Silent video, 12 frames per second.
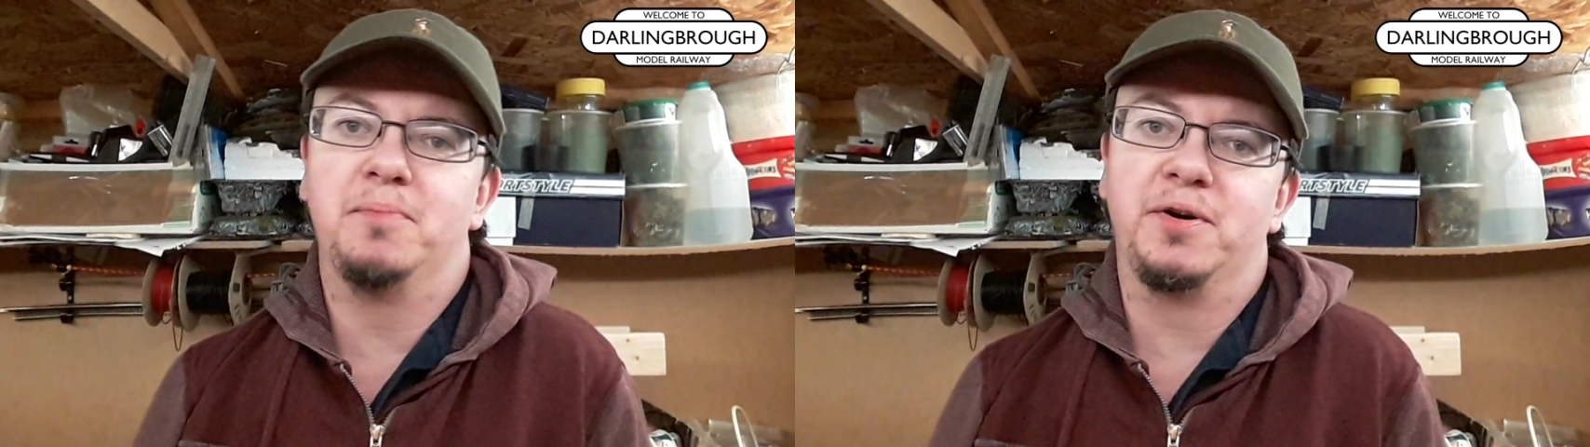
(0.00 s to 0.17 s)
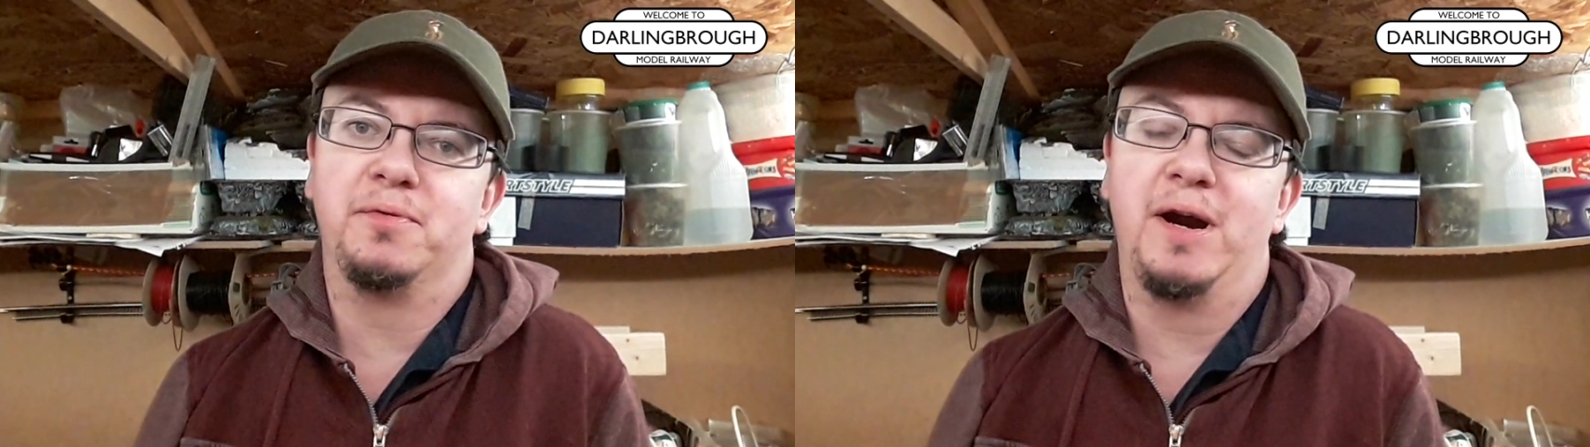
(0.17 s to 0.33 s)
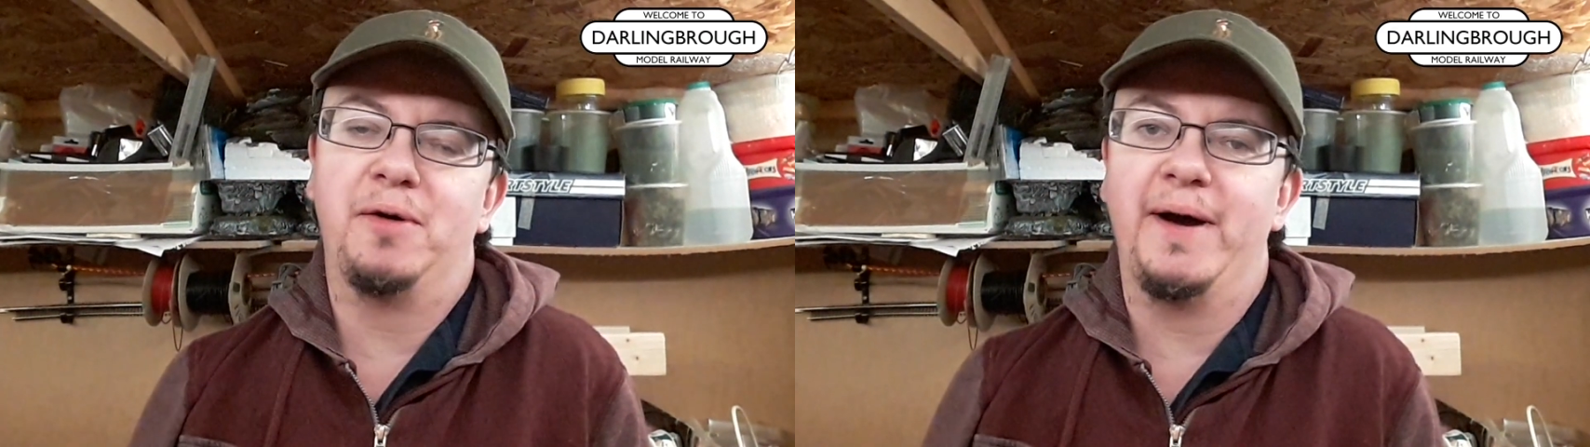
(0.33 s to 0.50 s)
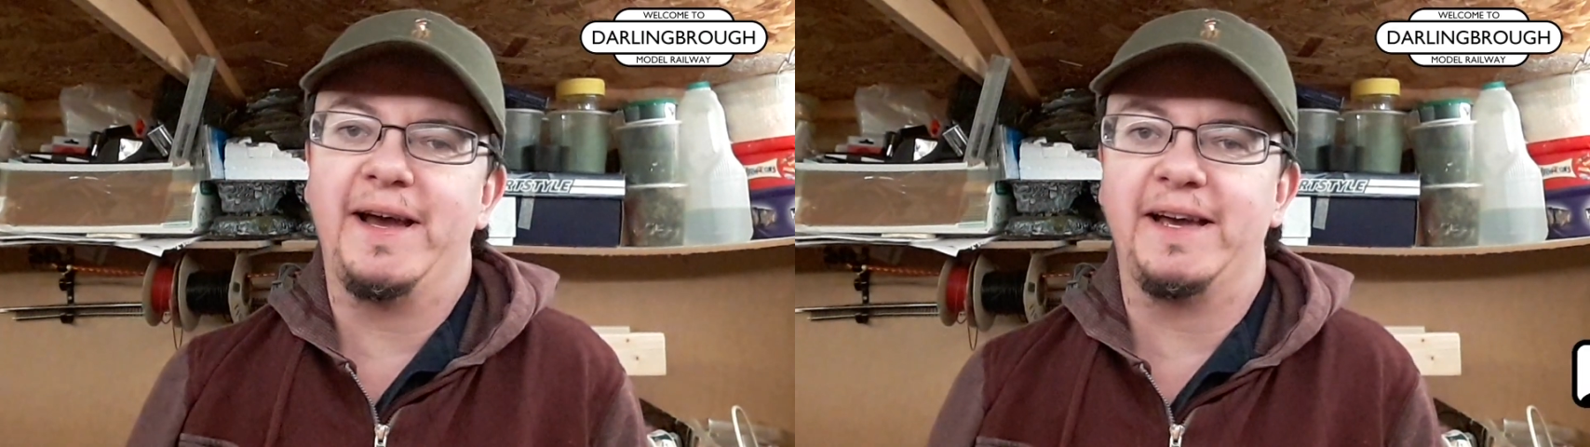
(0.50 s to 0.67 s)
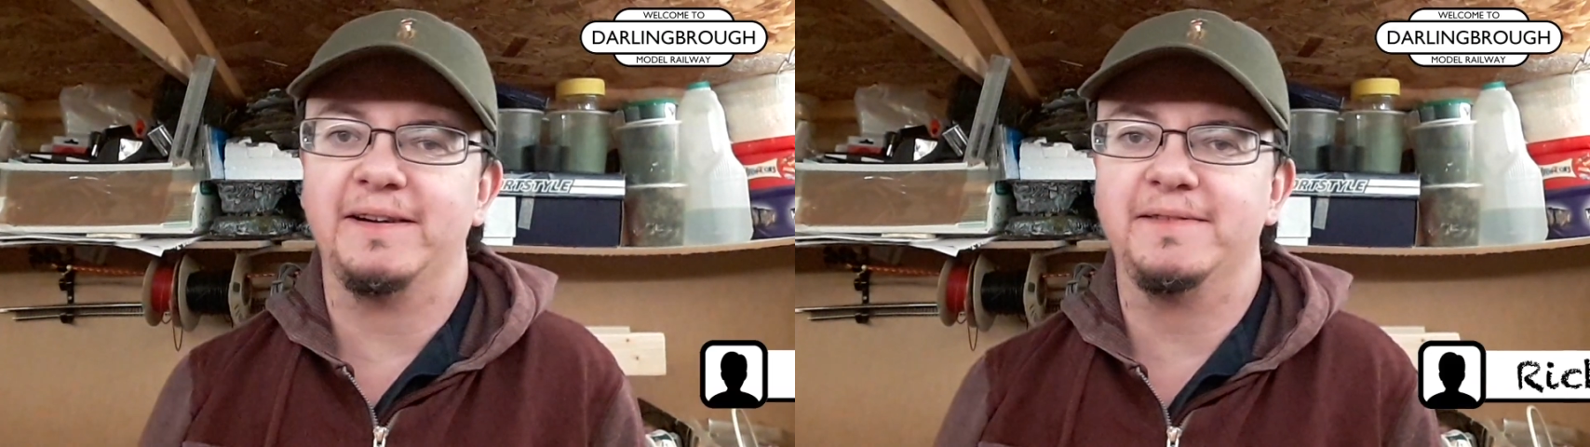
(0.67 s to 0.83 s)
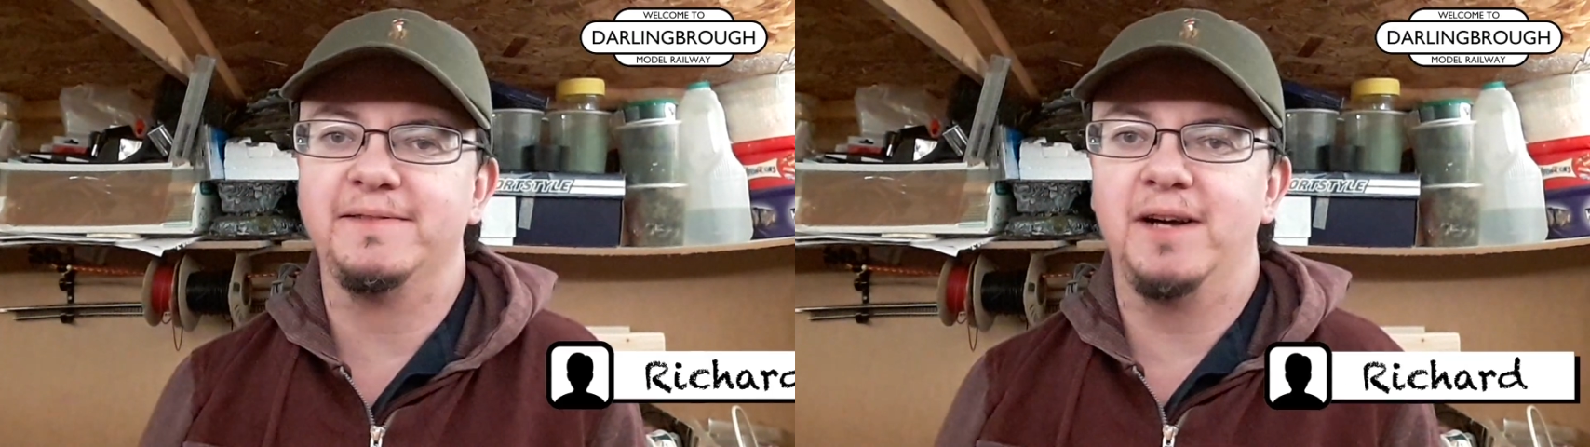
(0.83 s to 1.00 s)
Model Railway.
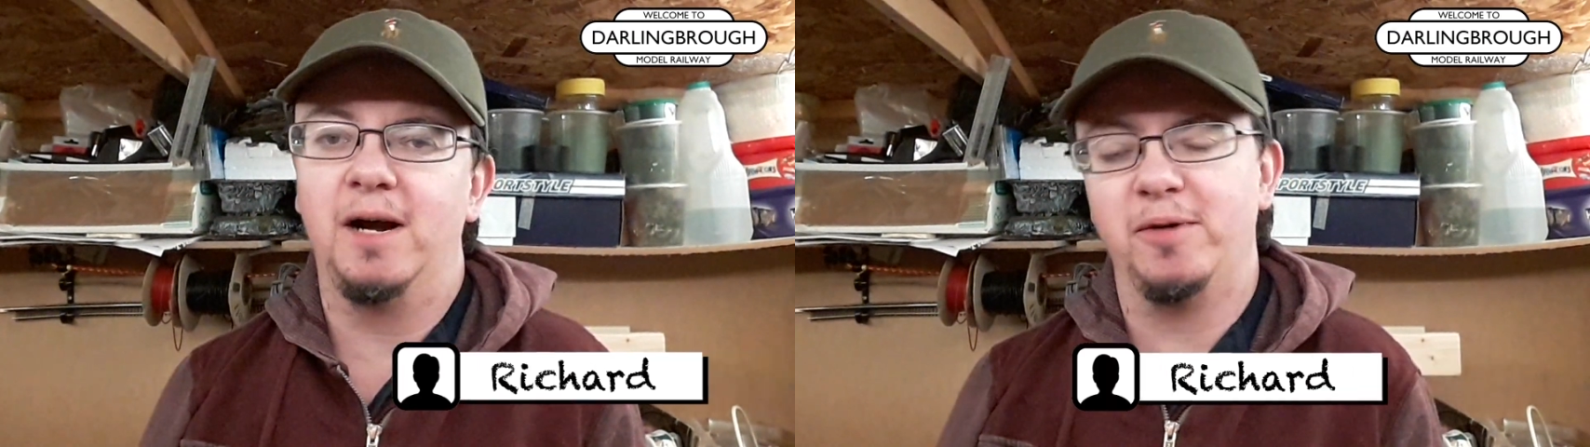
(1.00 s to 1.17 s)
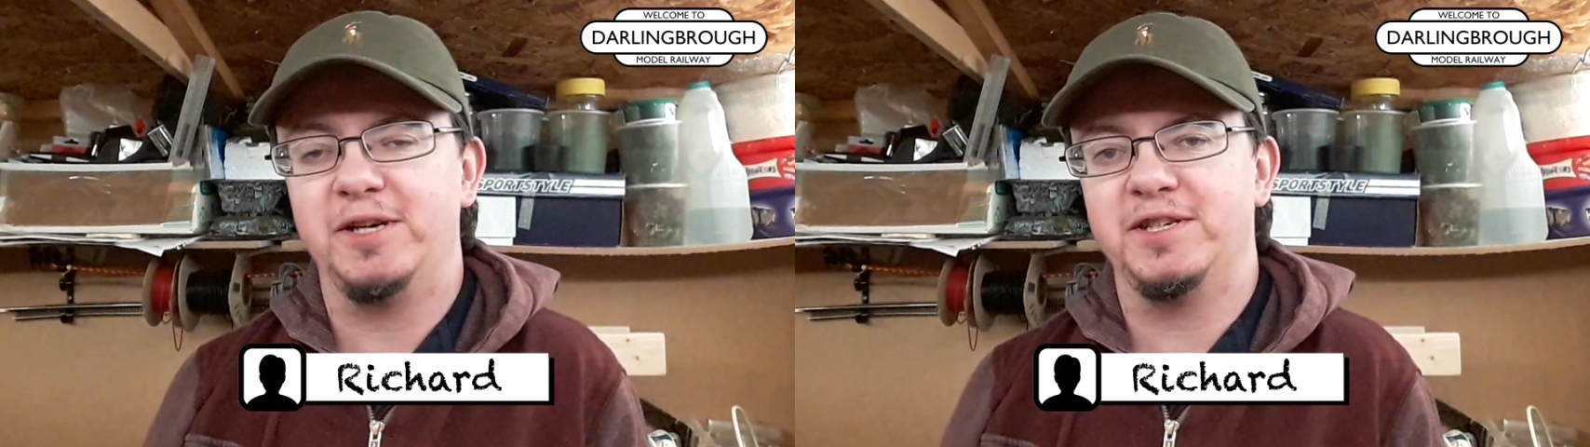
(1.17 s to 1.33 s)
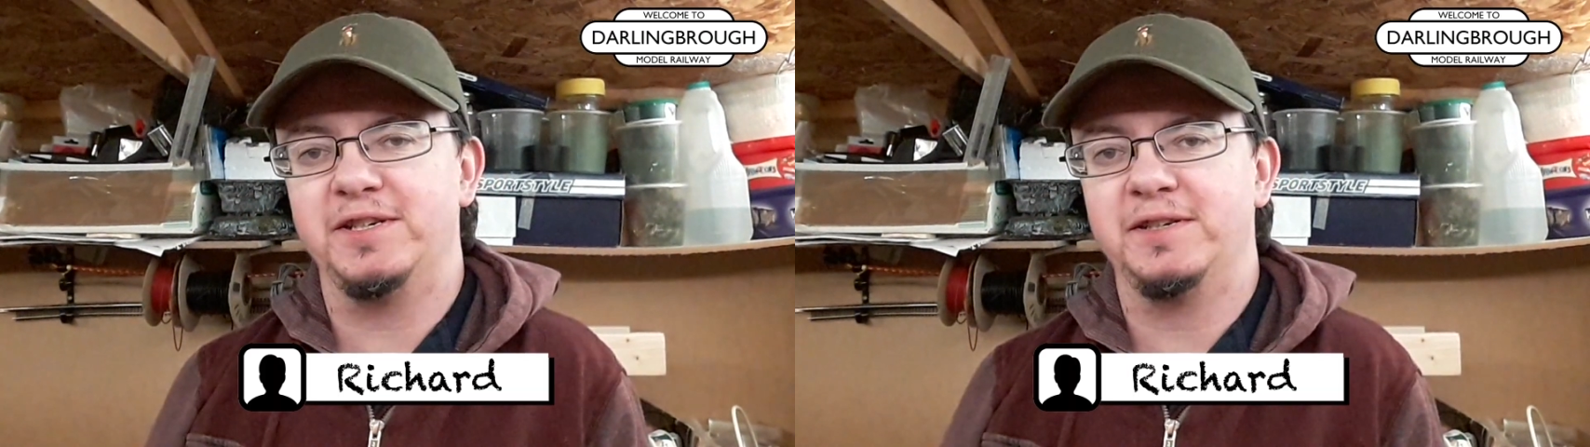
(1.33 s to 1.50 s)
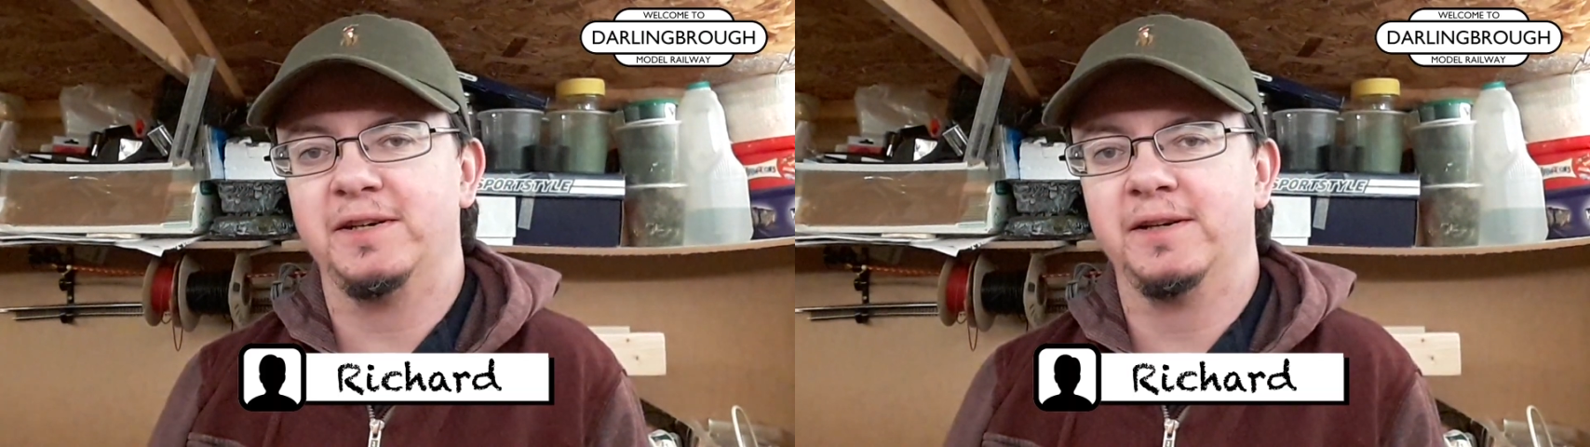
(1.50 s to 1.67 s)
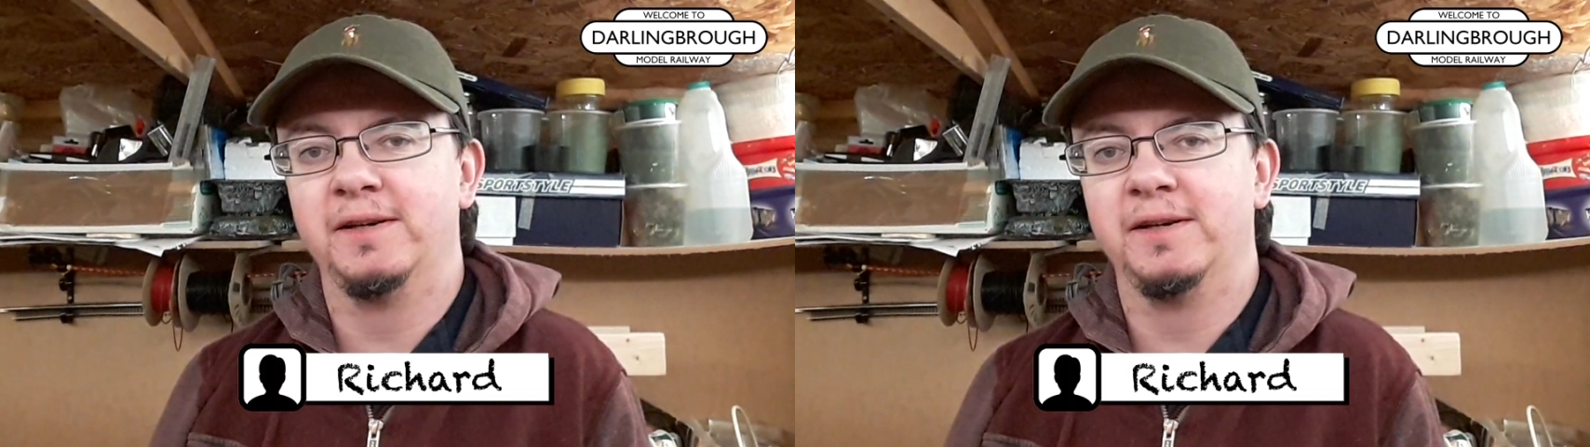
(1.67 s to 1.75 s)
I'm Richard.